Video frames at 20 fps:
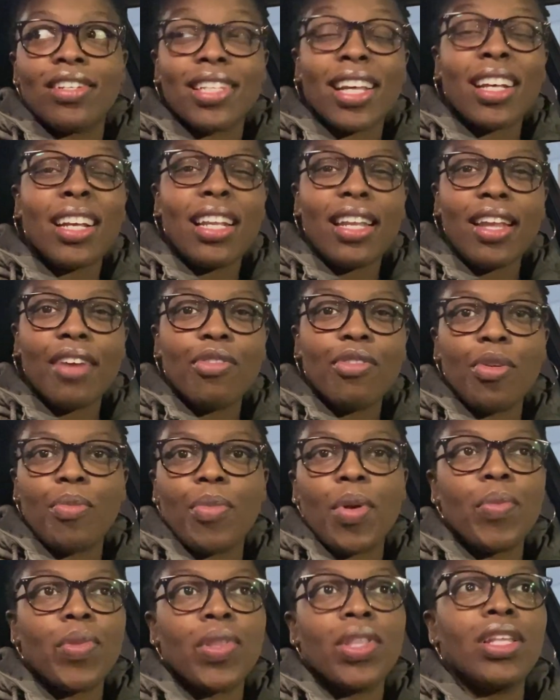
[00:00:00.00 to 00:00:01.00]
I could never
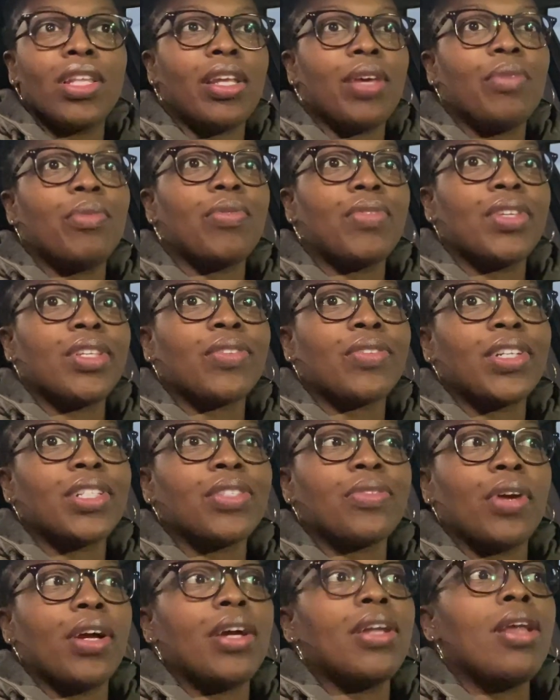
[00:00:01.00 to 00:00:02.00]
remember the name of this
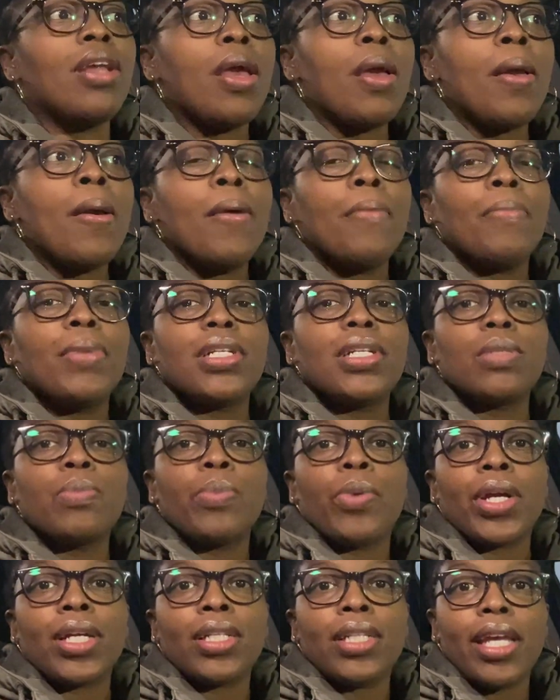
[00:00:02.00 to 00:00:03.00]
restaurant, but it's
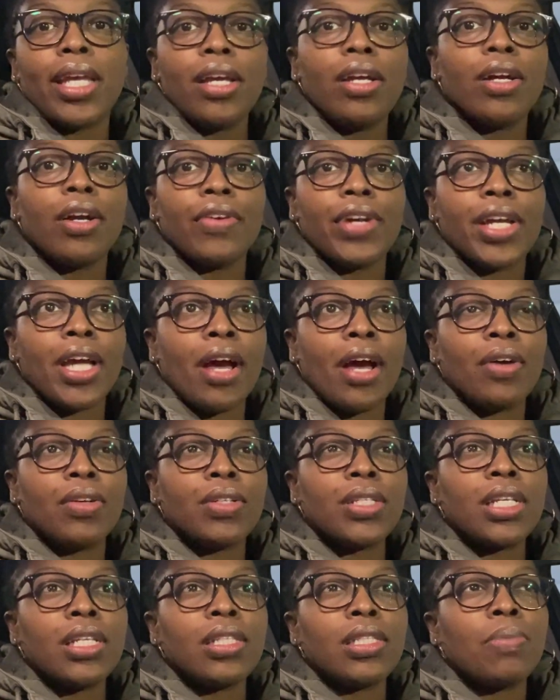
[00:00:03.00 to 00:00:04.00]
Brick Lane Curry House.
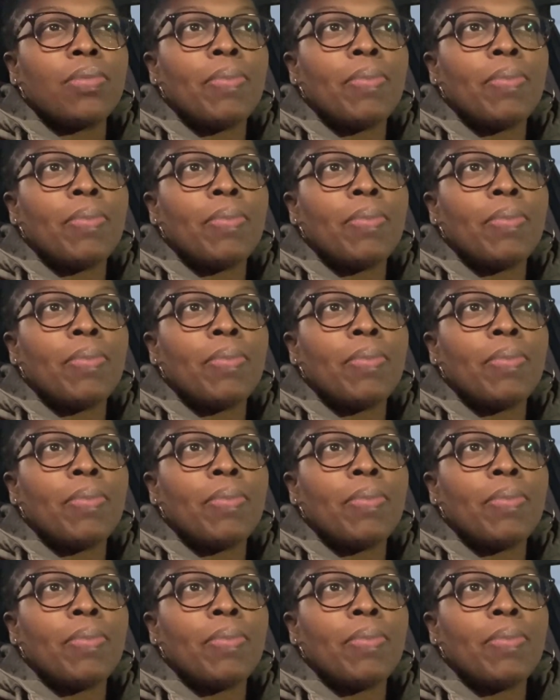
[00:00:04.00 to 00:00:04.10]
It's